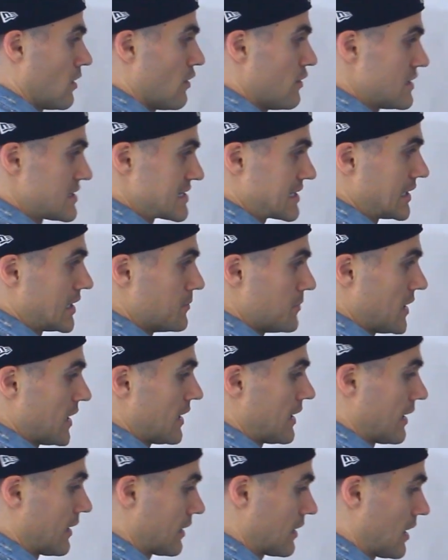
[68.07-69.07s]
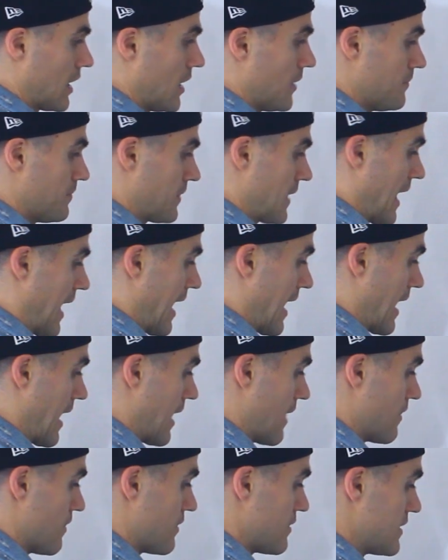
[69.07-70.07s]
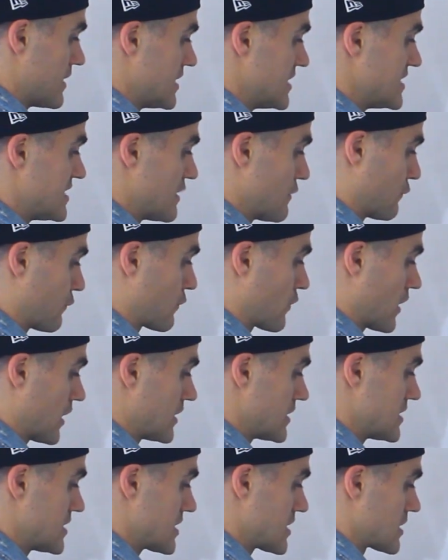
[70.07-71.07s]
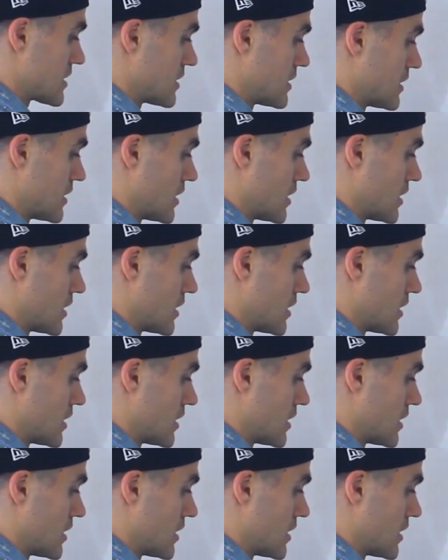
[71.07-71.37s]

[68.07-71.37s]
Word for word: this limited income and the different